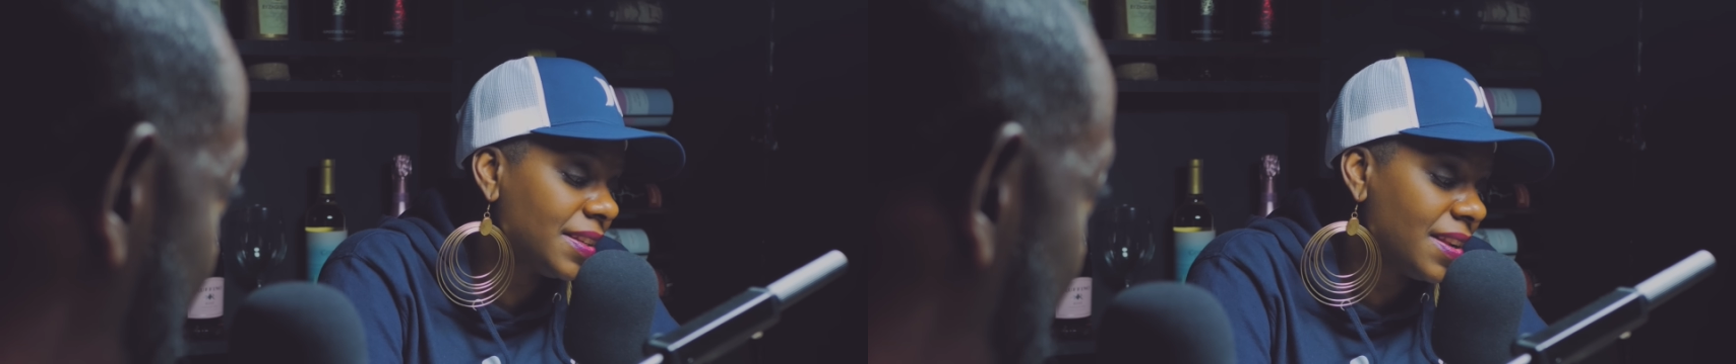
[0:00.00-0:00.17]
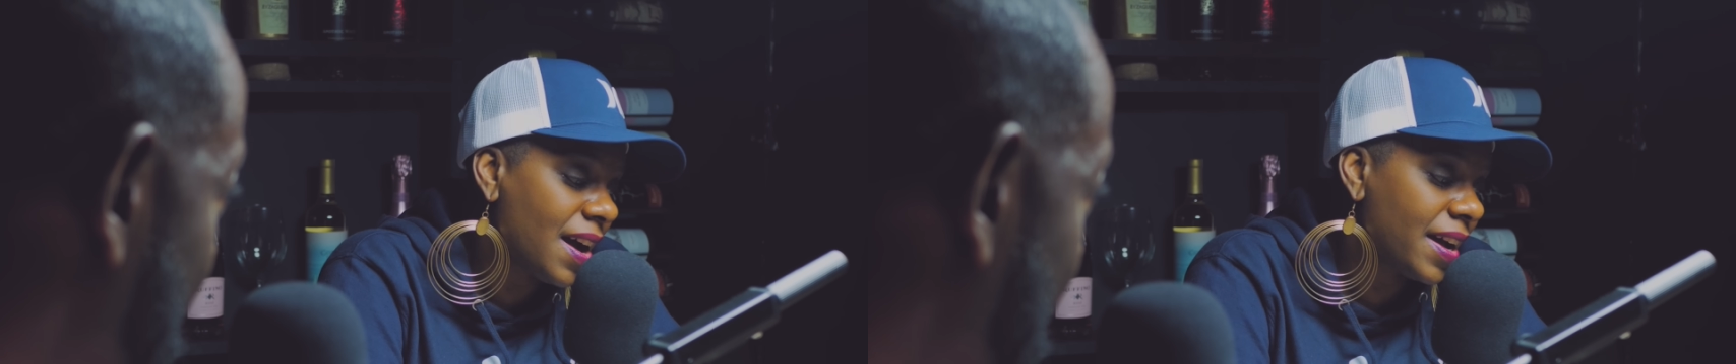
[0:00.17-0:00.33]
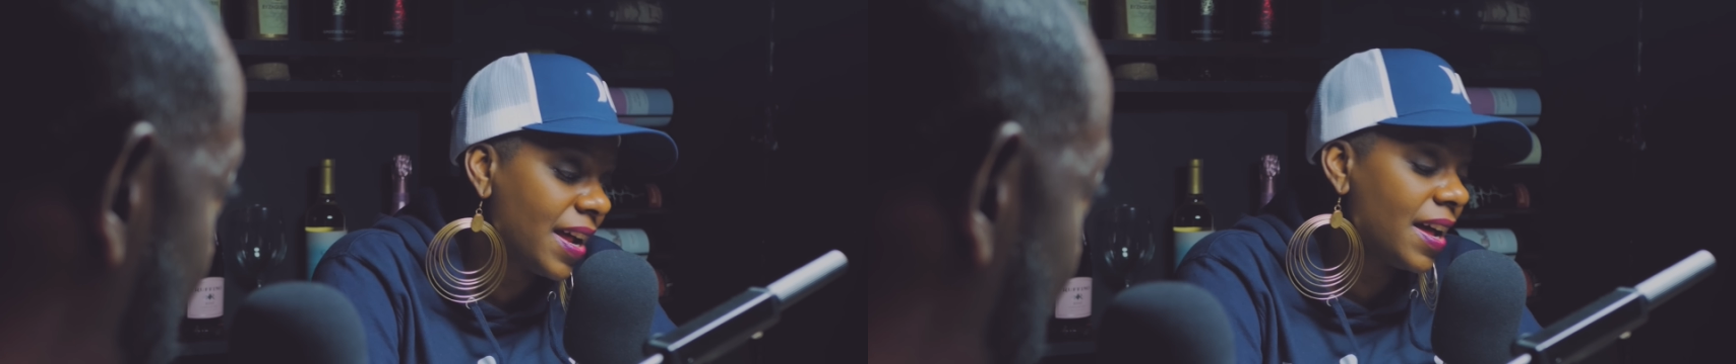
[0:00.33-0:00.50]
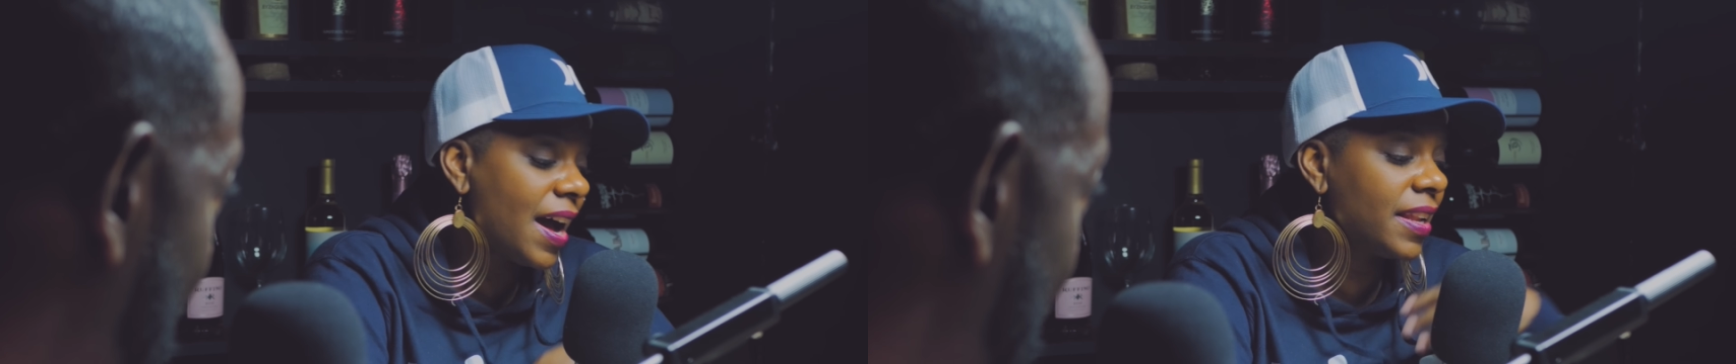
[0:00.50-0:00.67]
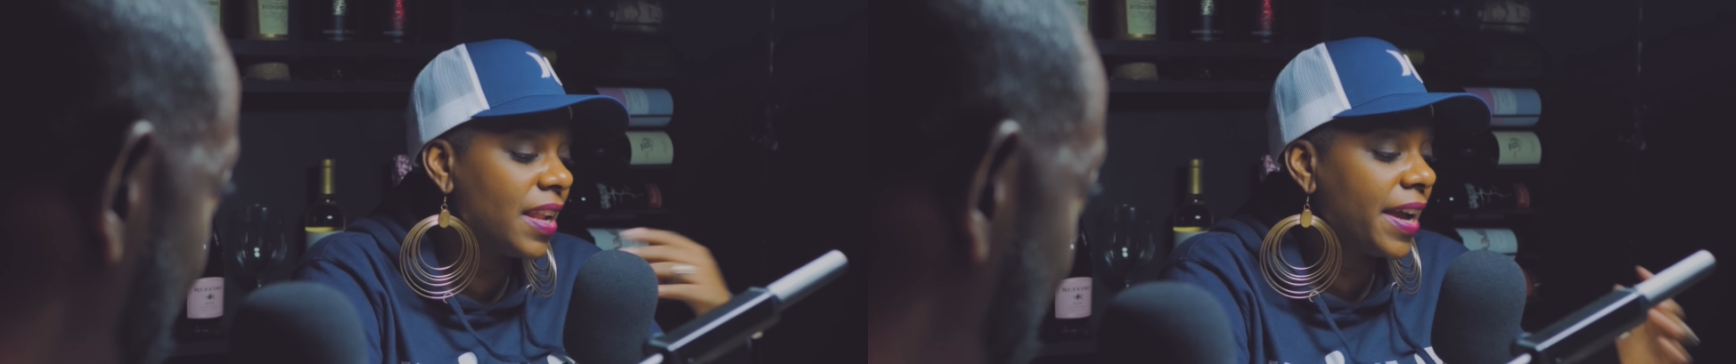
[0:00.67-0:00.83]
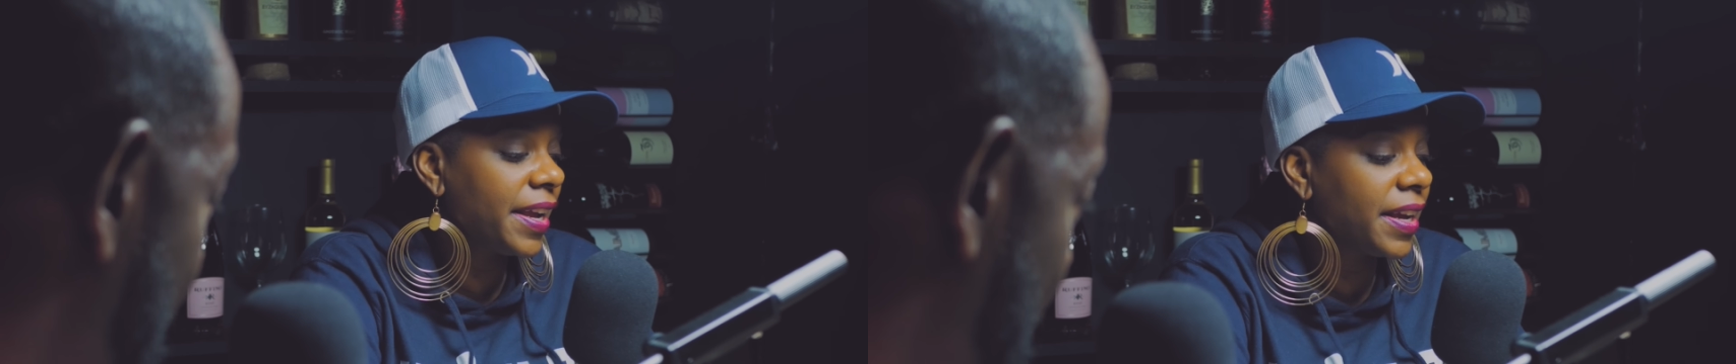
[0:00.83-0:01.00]
it's a lot.
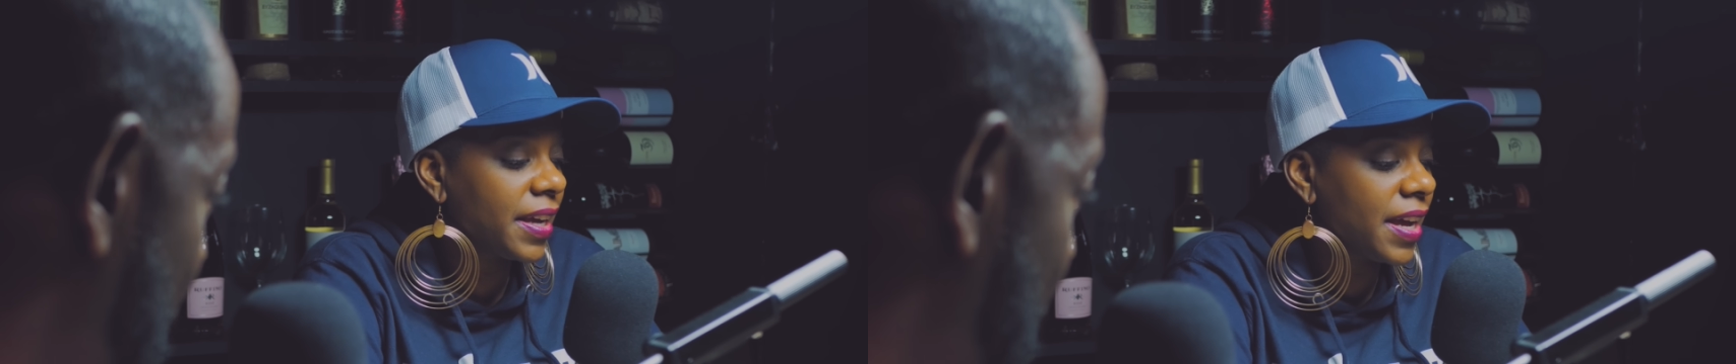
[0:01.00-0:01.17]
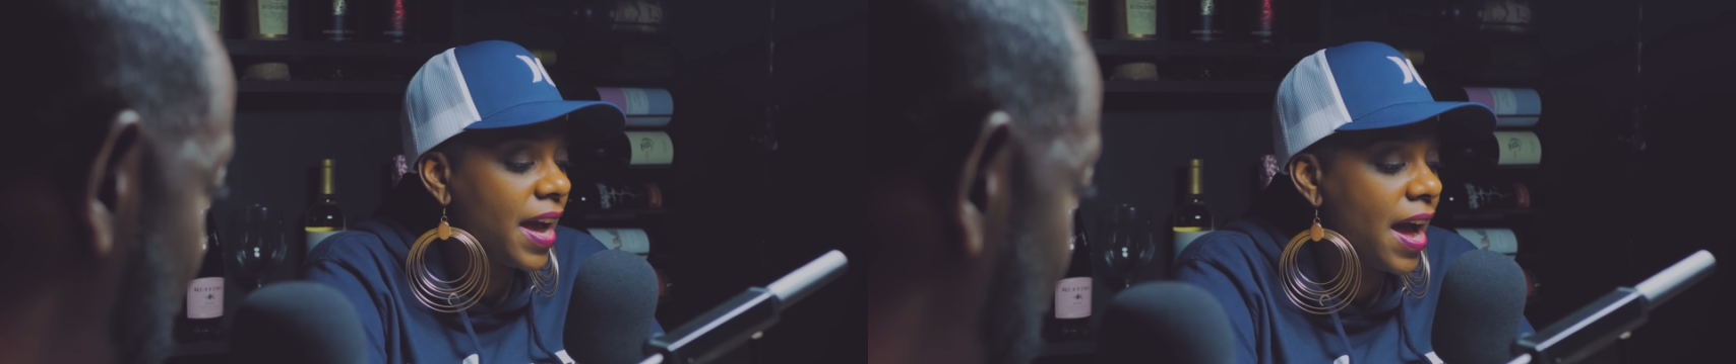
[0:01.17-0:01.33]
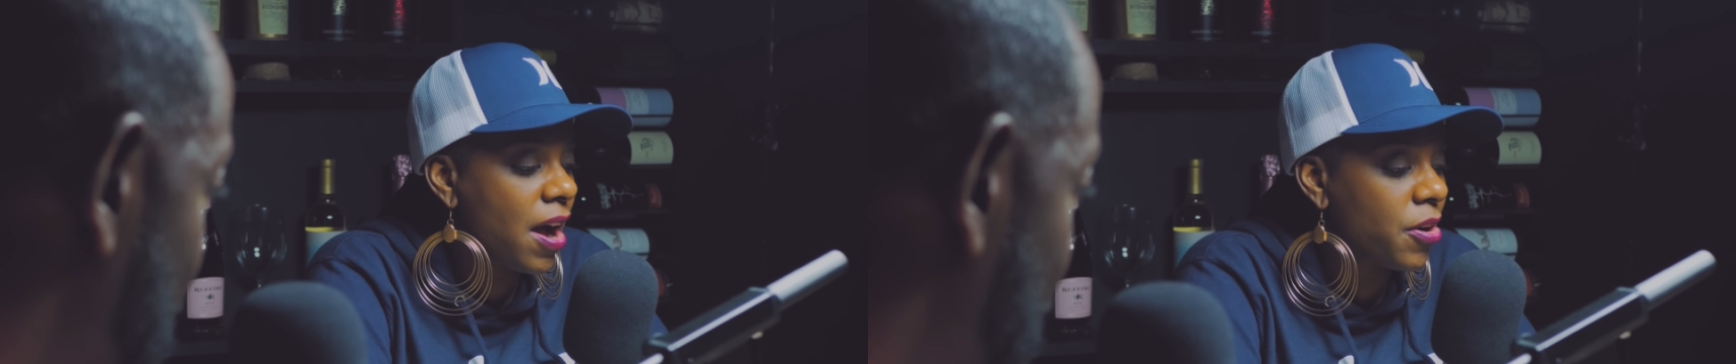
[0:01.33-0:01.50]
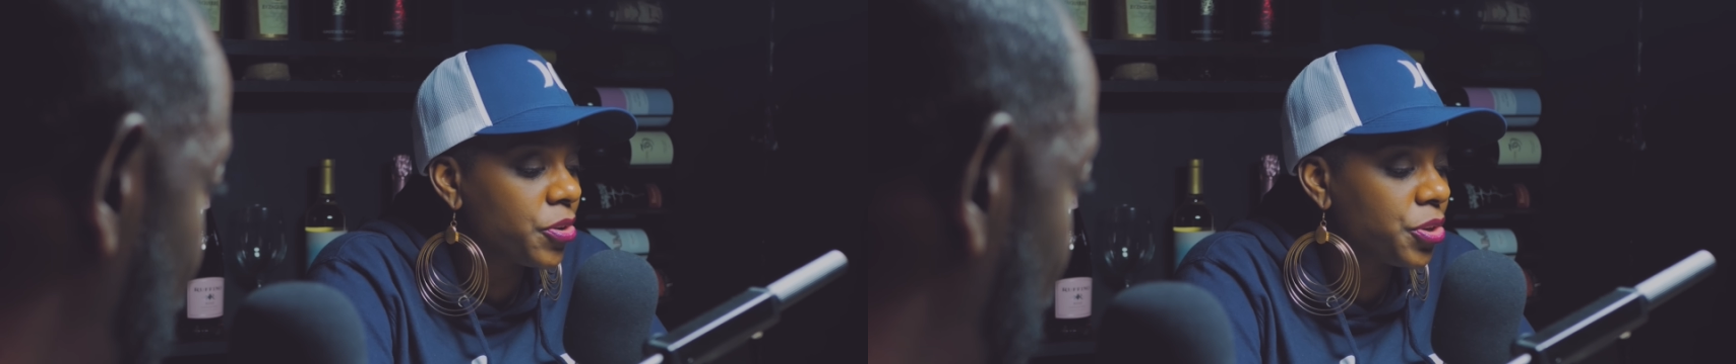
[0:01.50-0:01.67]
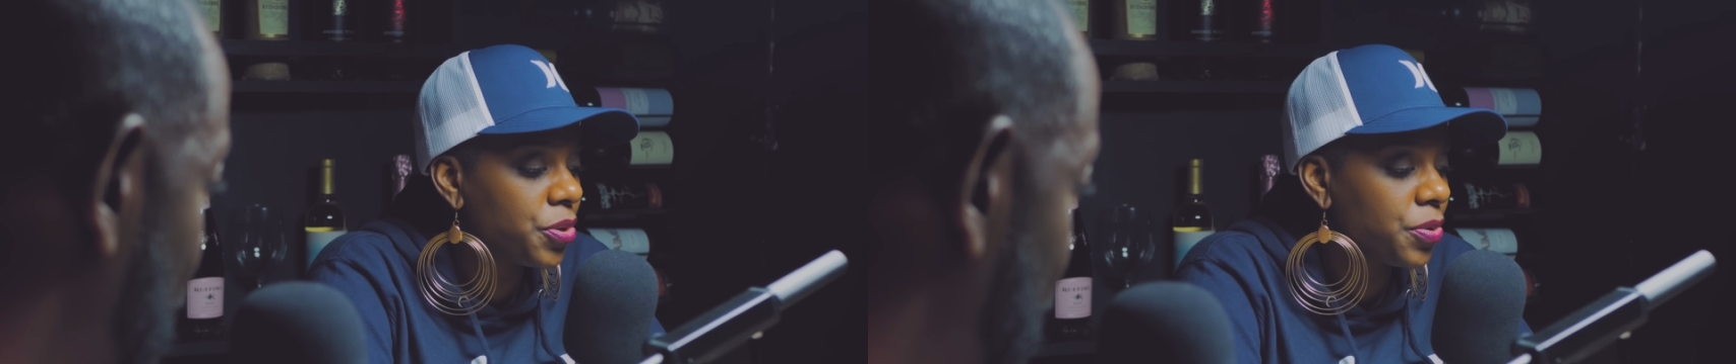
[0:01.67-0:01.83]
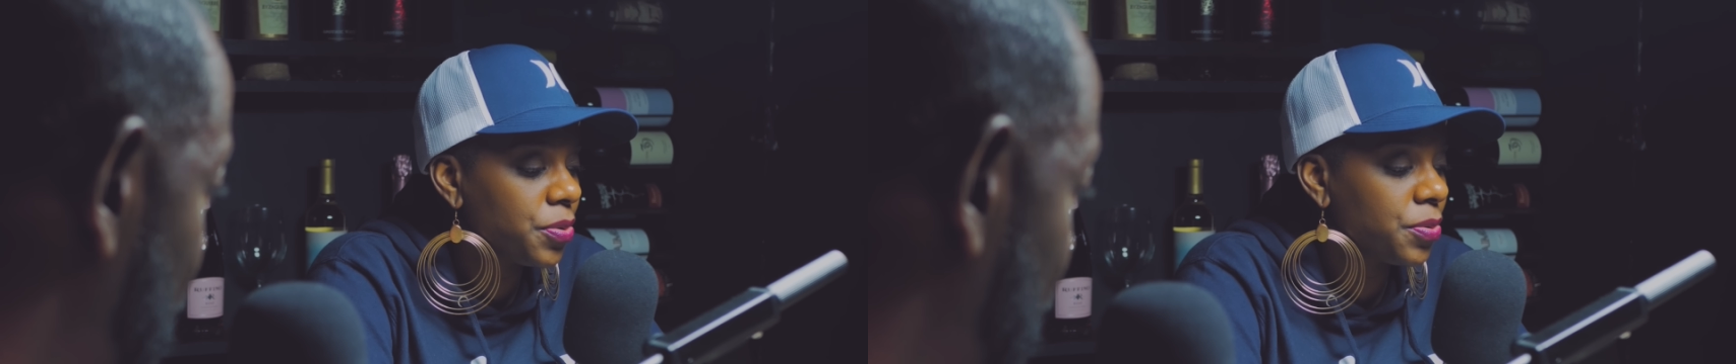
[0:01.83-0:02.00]
I like how
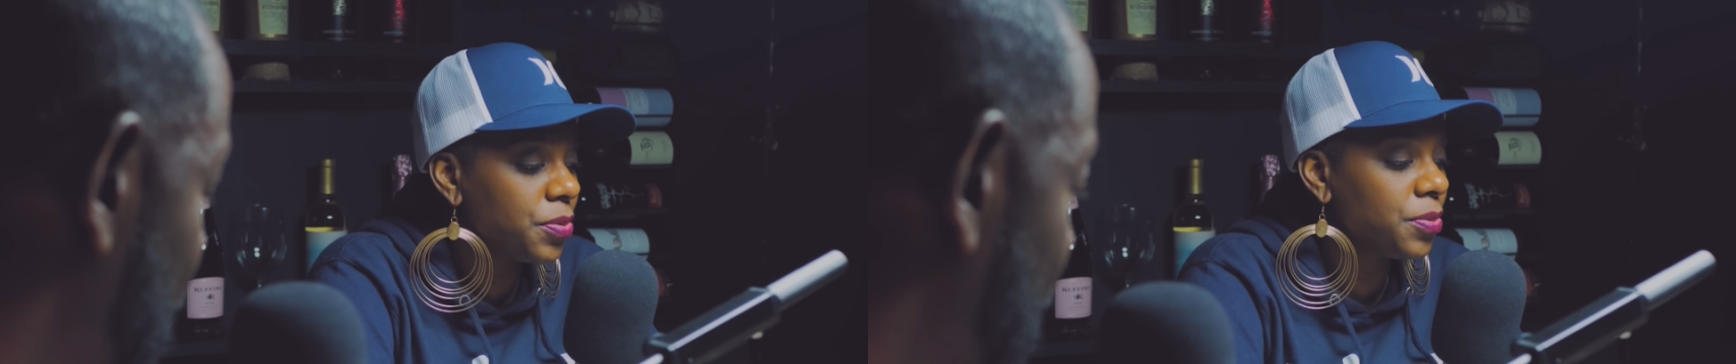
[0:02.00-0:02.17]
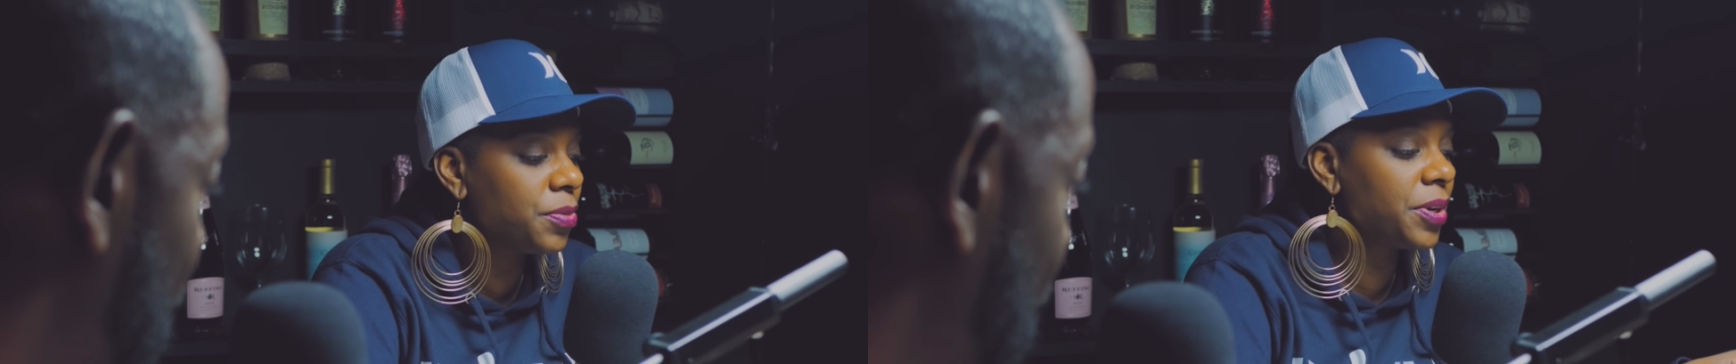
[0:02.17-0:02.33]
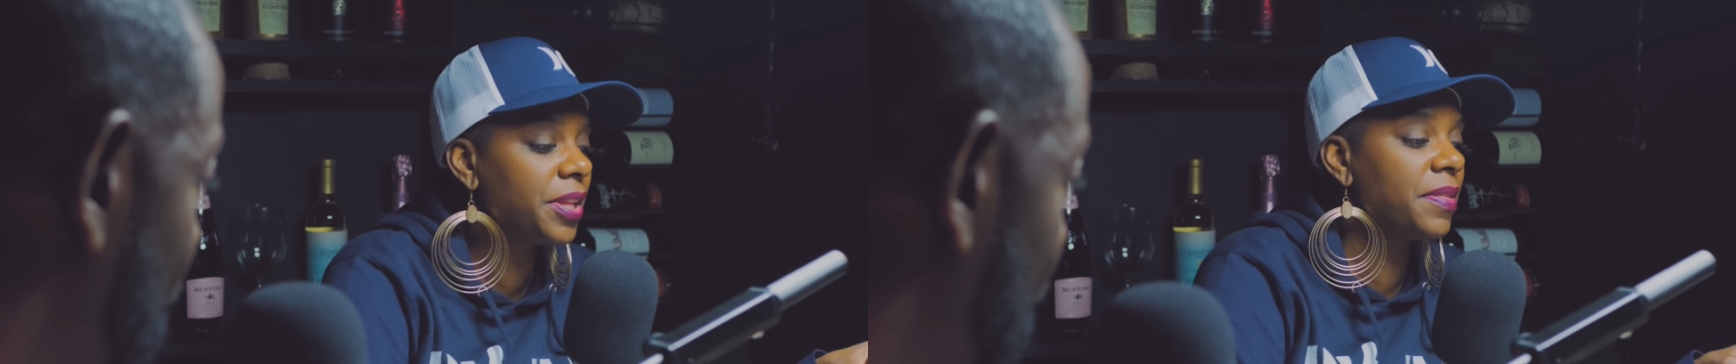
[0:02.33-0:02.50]
you,